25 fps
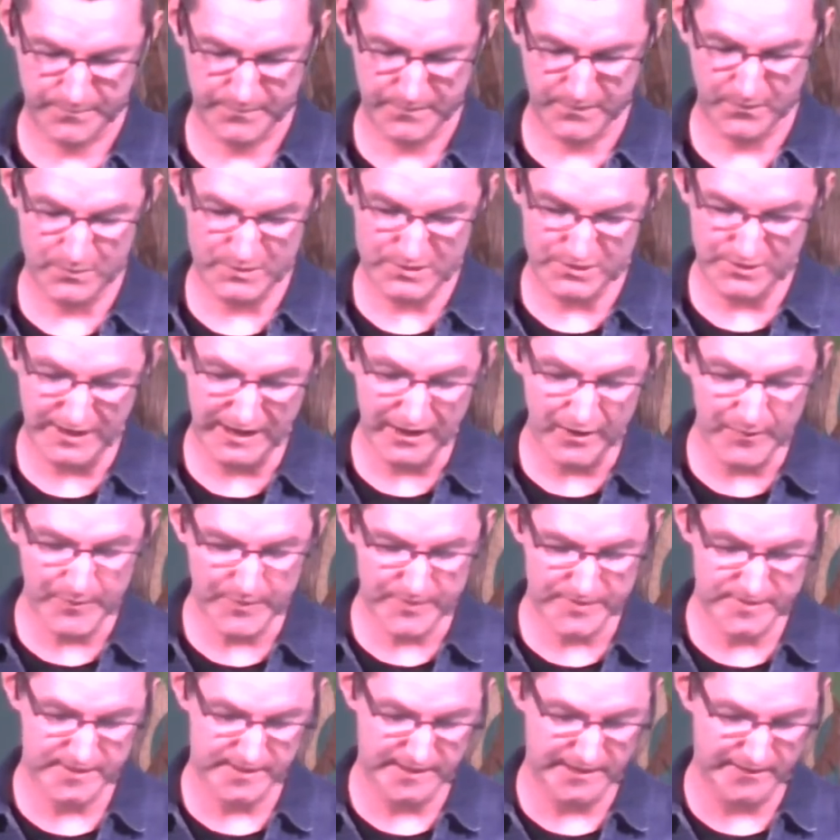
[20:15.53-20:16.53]
Would you help
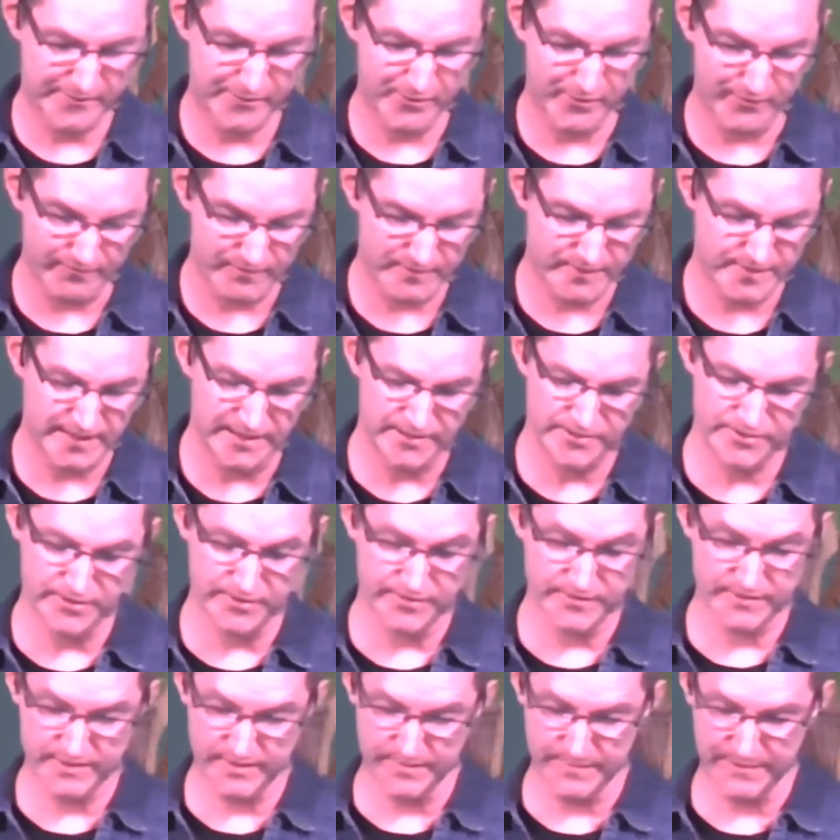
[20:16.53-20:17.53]
us in our conversation
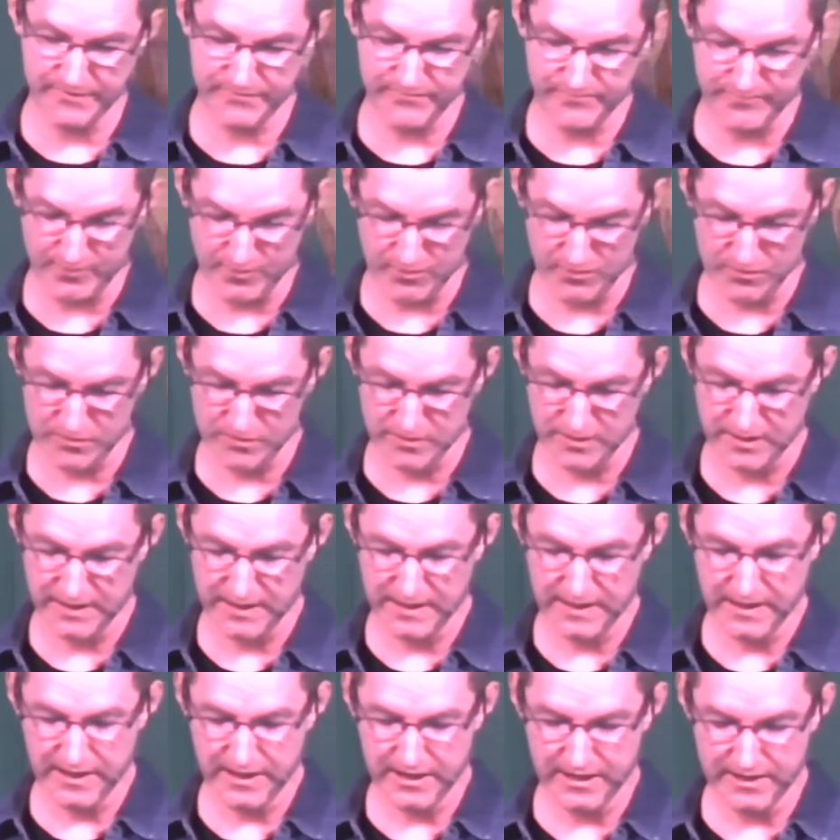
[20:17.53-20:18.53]
to be full
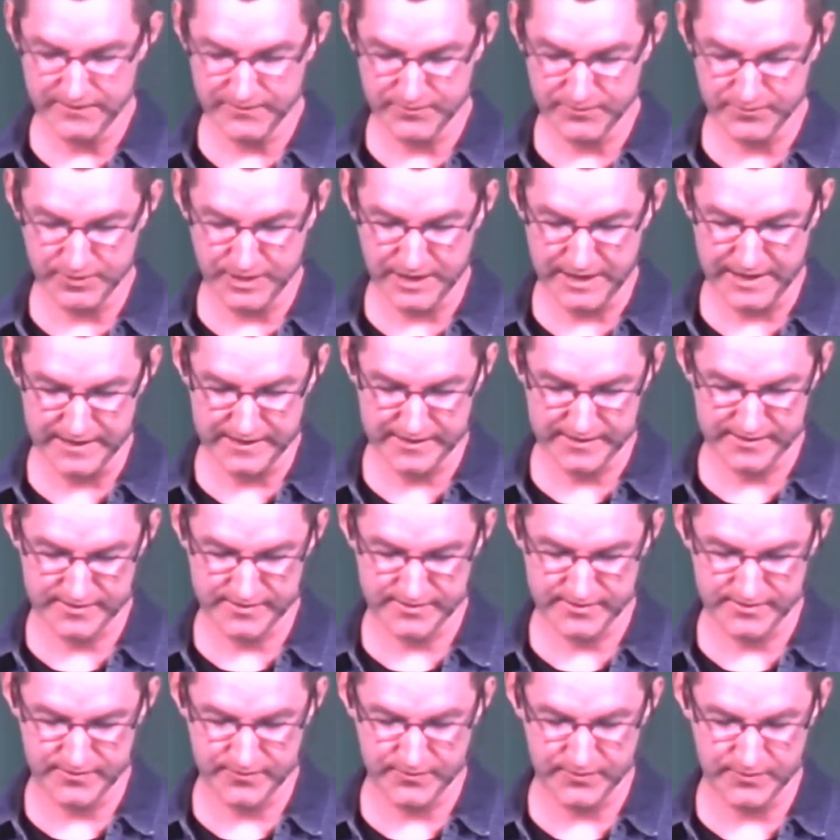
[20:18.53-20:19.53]
of
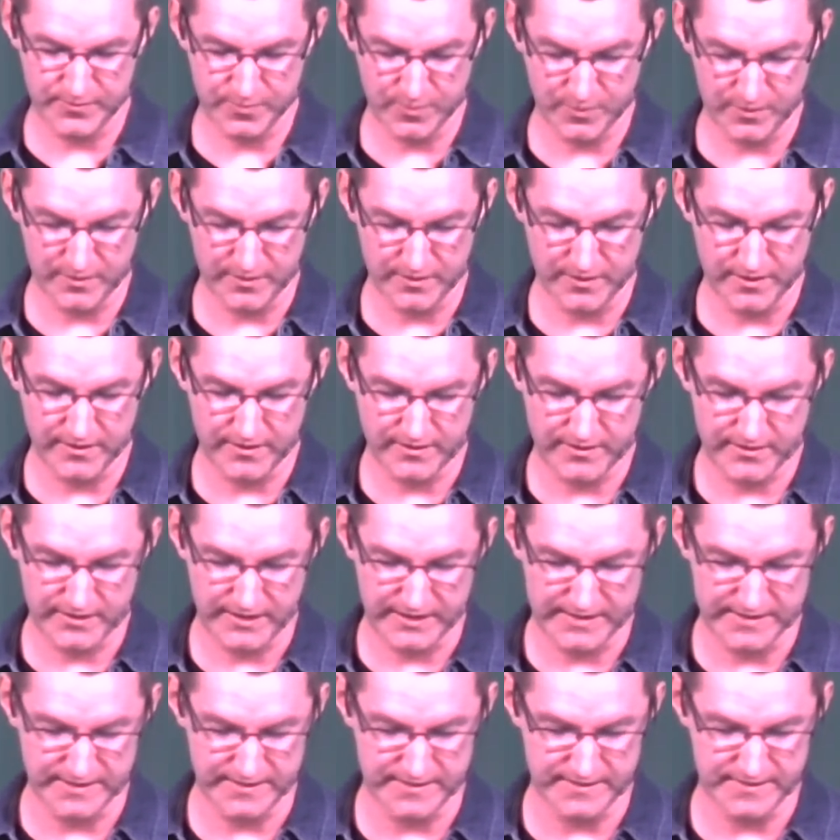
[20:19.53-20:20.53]
grace with one another
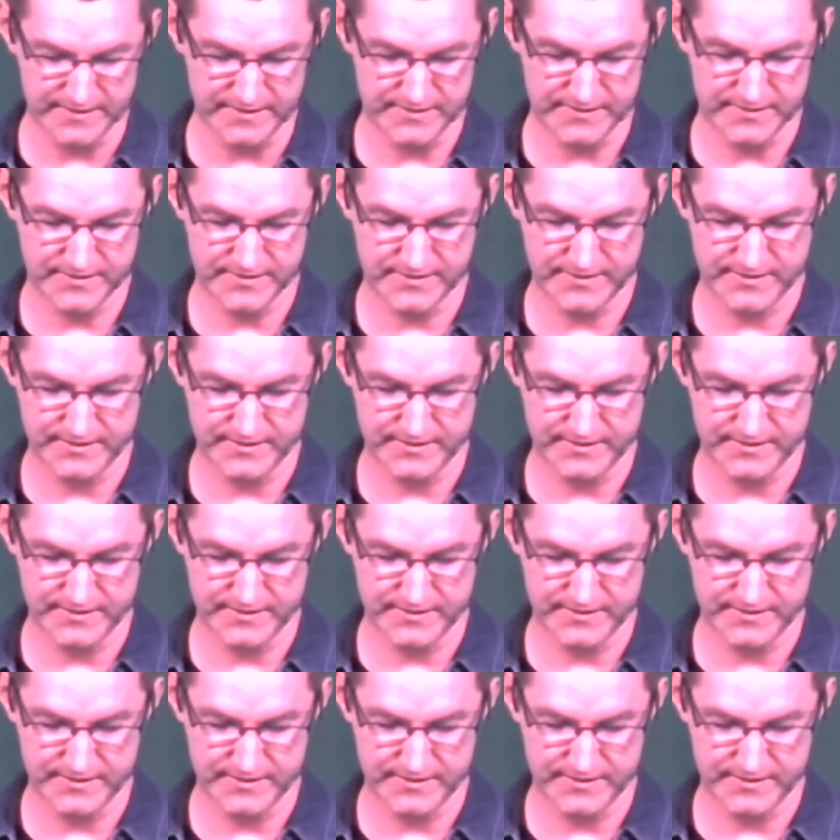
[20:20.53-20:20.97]
and others?